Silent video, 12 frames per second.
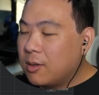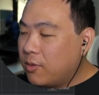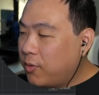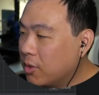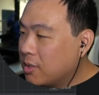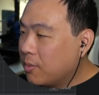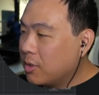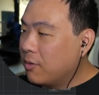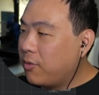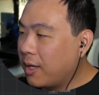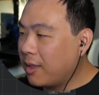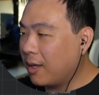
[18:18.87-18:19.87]
First, I'm going to
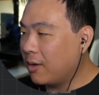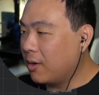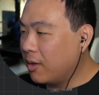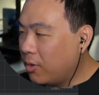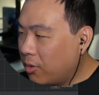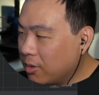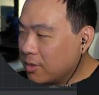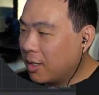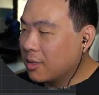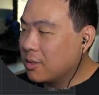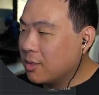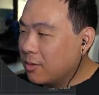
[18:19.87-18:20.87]
define that
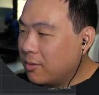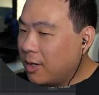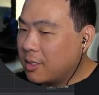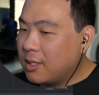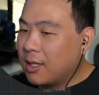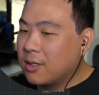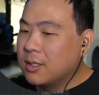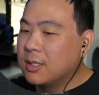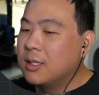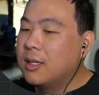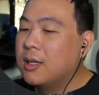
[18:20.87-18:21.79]
horizontal rectangle.